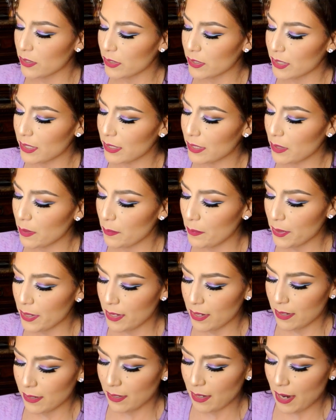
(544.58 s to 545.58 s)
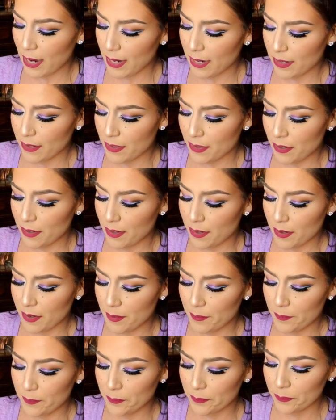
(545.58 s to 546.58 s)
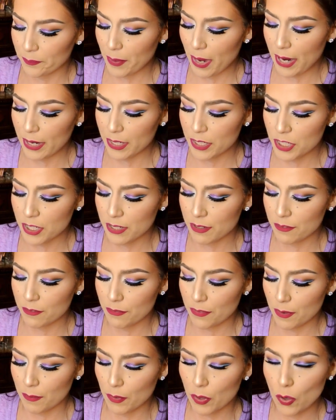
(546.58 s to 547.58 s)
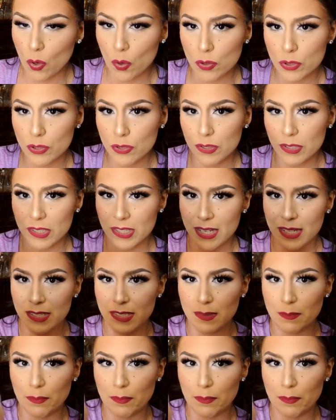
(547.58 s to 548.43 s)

looks a little bit like the packaging from Coastal Scents